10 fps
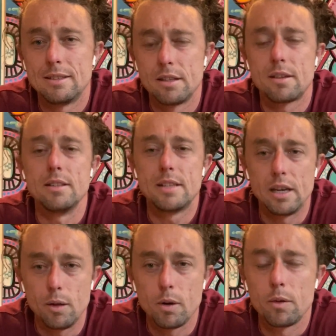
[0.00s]

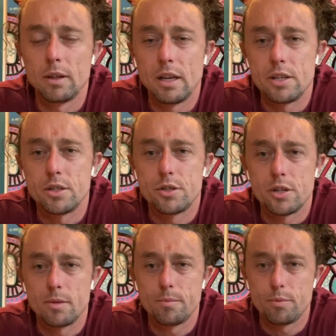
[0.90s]
discontinue our
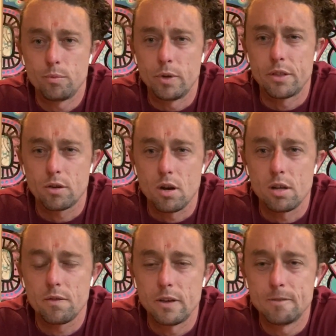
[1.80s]
relationship with
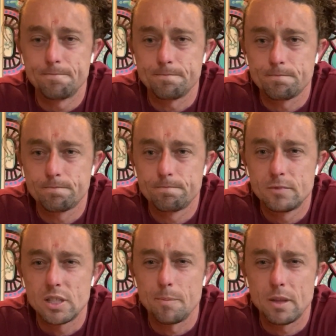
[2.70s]
CrossFit,
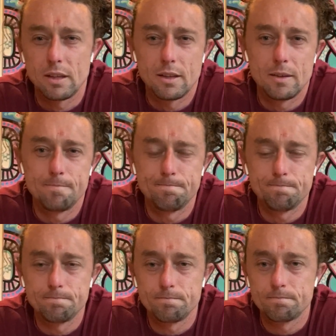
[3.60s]
something that
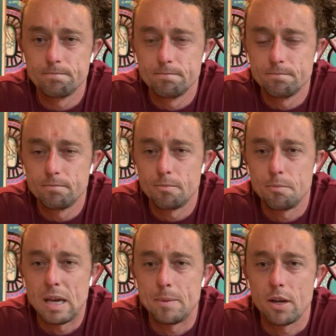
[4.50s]

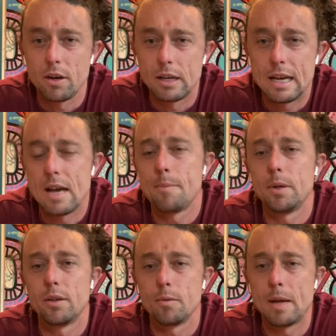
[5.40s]
maybe already
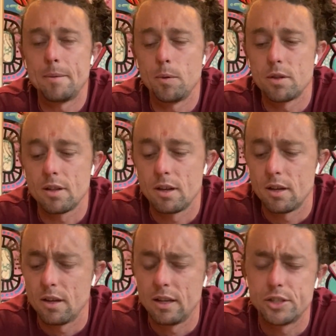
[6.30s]
happened, or maybe was,
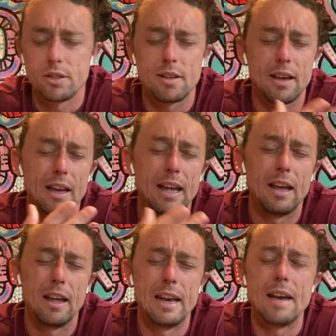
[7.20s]

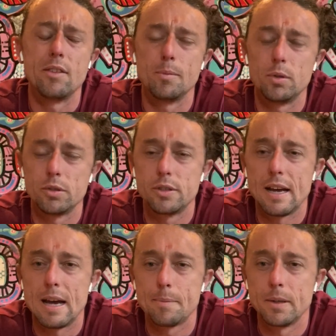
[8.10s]
inevitable to
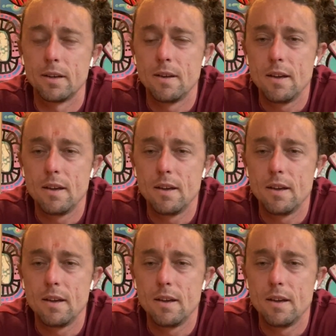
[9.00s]
happen.